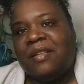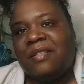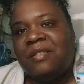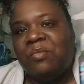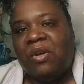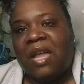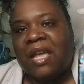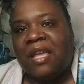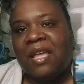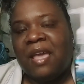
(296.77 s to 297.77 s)
just more
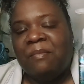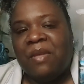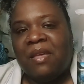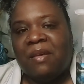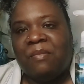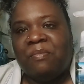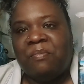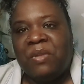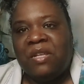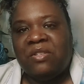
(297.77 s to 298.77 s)
like it gave me a
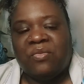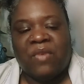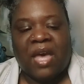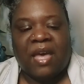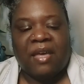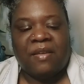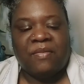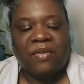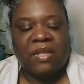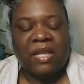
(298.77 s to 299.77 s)
beach
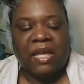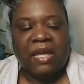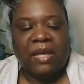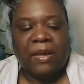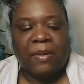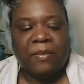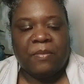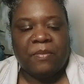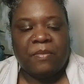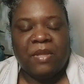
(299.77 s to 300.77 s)
vibe.
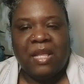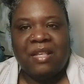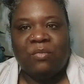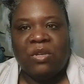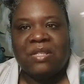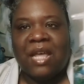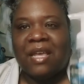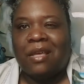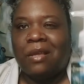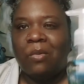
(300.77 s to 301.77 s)
This was
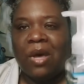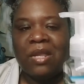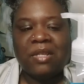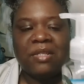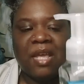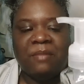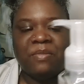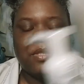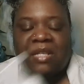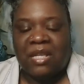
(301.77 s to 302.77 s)
like an aquatic type
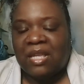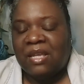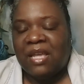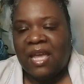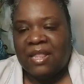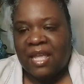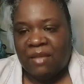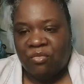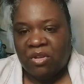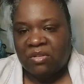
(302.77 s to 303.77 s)
scent. It had
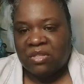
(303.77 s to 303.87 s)
that real